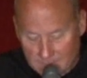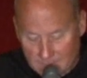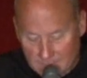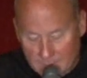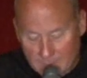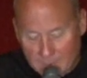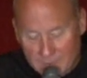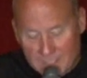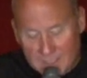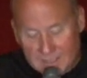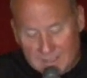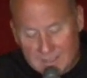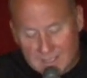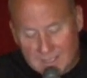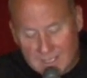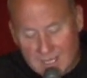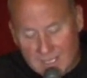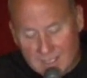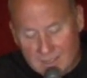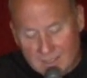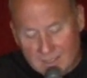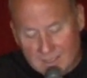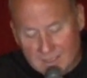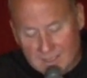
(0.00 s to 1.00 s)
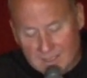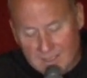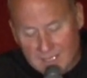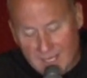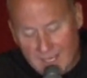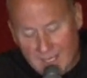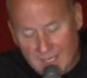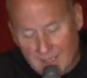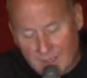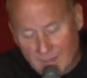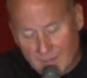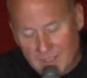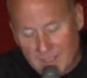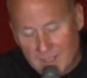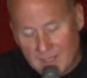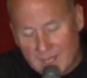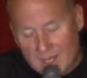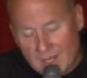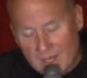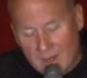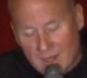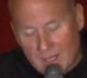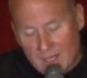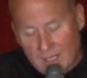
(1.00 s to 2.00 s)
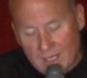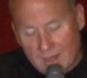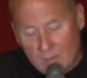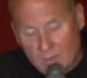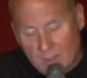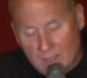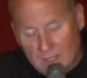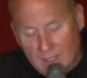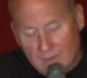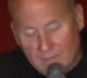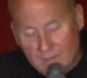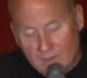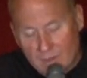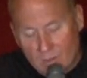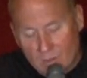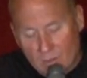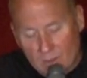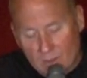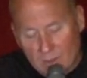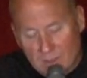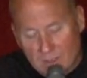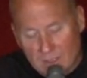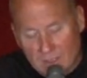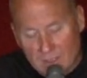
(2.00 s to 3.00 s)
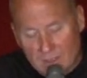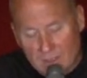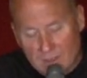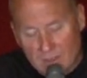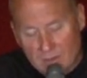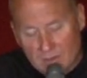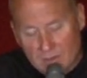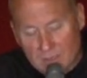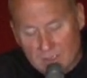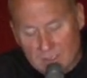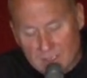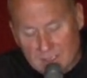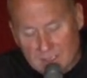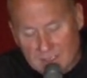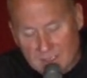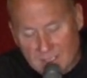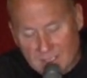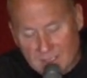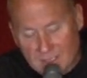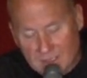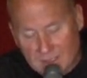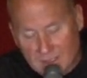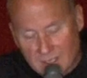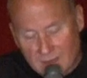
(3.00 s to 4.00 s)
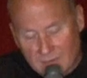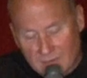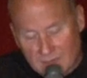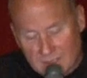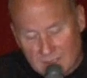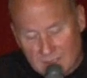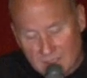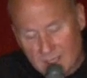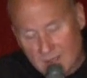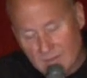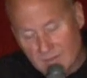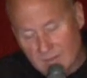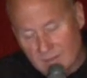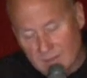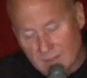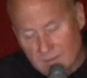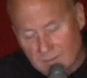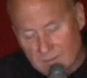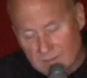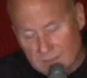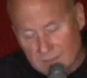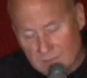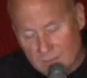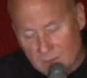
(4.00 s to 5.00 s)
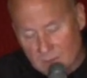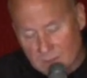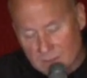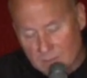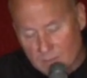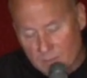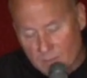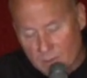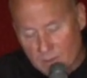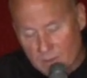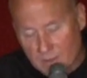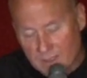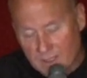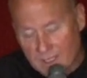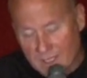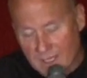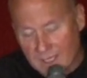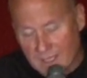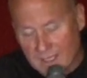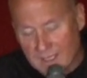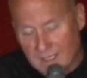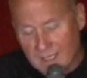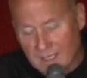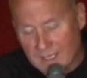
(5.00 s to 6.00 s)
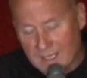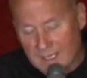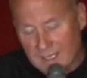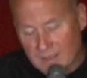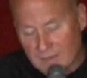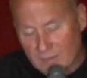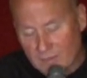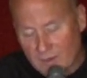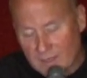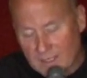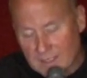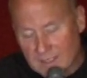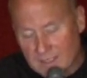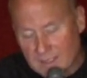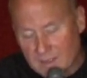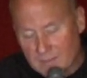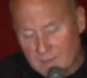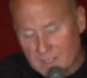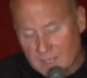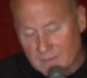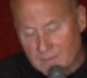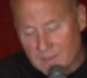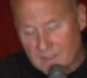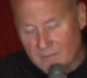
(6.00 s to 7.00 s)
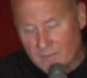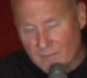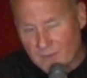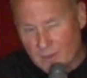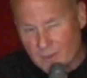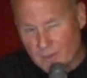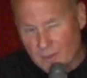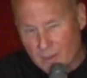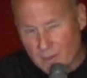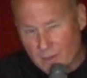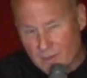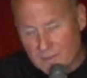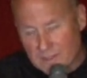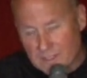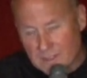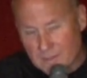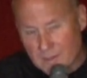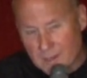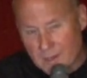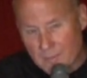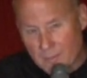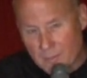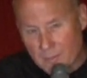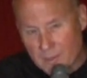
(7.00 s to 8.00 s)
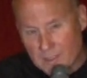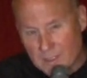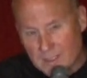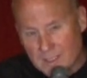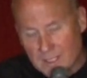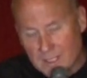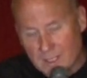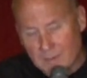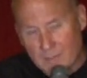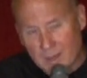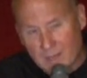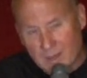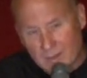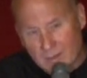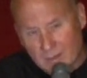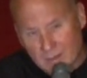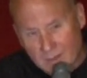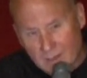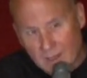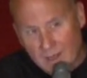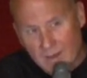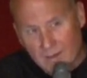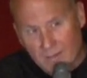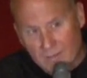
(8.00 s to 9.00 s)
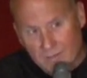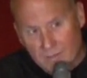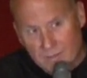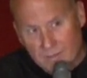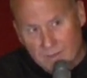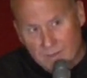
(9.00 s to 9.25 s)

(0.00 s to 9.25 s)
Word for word: But it's not just that. I mean, again, we live in a world and a culture that says love is love and love is the most important thing. And, and it's funny, sometimes I feel nervous about preaching about love,